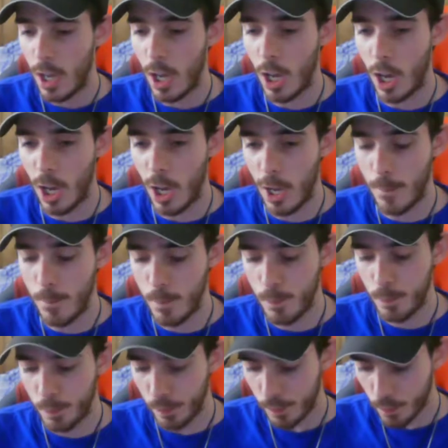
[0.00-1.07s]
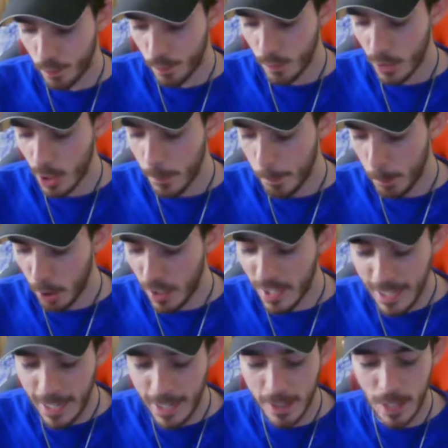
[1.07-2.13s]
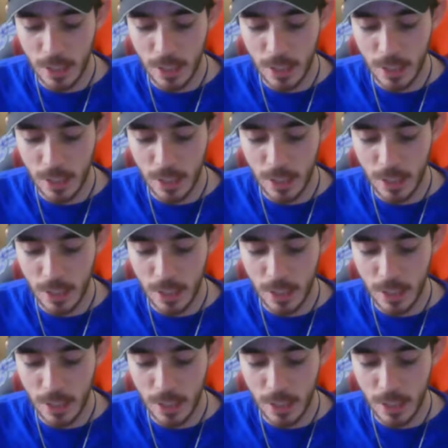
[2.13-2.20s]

But again,